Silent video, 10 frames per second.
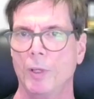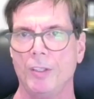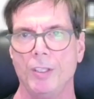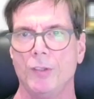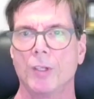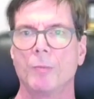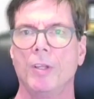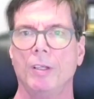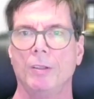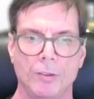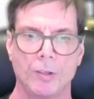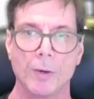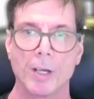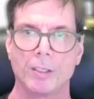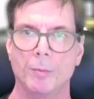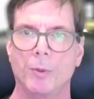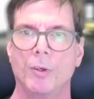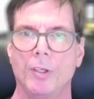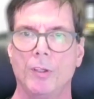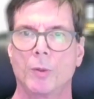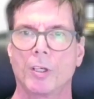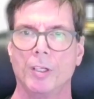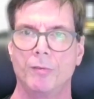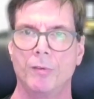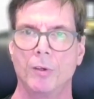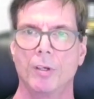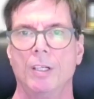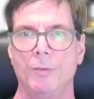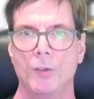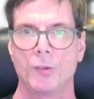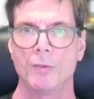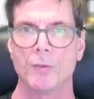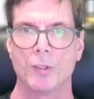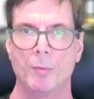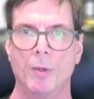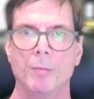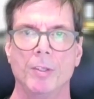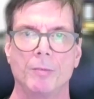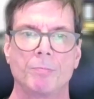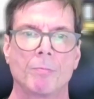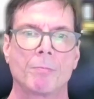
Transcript: 20 something direct employees working for the service department.